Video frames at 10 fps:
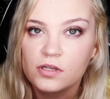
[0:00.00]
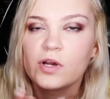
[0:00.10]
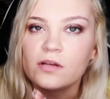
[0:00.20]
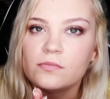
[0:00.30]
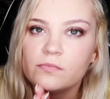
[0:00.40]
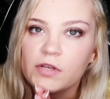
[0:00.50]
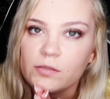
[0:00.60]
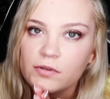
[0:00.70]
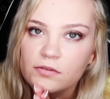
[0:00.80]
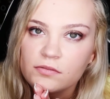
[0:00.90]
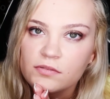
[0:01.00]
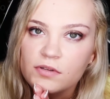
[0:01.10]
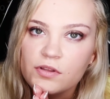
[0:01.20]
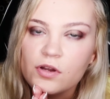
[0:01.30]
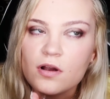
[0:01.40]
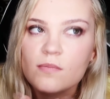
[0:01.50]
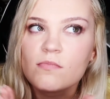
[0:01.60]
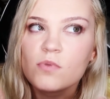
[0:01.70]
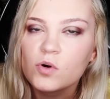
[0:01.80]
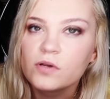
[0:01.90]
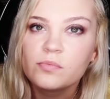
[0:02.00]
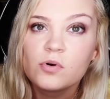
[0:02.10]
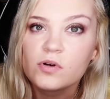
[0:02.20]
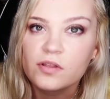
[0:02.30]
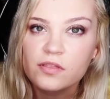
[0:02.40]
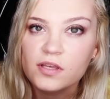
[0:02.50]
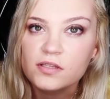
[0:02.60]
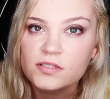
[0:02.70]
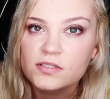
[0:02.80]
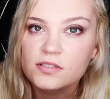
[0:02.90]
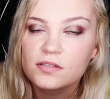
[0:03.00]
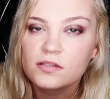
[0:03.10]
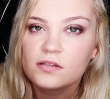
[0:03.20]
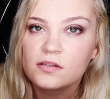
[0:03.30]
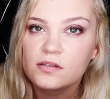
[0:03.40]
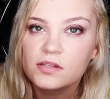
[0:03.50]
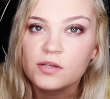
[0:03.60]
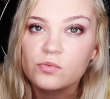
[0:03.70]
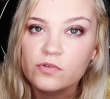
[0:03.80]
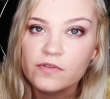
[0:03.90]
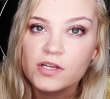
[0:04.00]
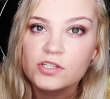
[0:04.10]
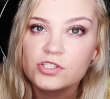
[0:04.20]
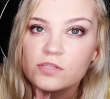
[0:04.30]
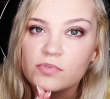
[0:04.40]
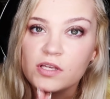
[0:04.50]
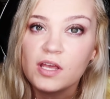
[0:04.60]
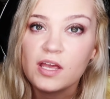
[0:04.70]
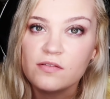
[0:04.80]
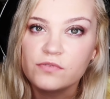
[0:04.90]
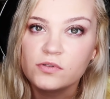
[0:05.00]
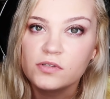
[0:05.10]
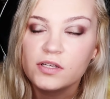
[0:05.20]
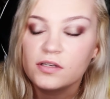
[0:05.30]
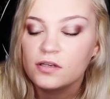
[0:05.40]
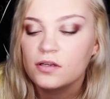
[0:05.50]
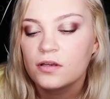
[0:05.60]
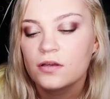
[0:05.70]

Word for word: Red, baby, there are more important things than revenge and being hateful and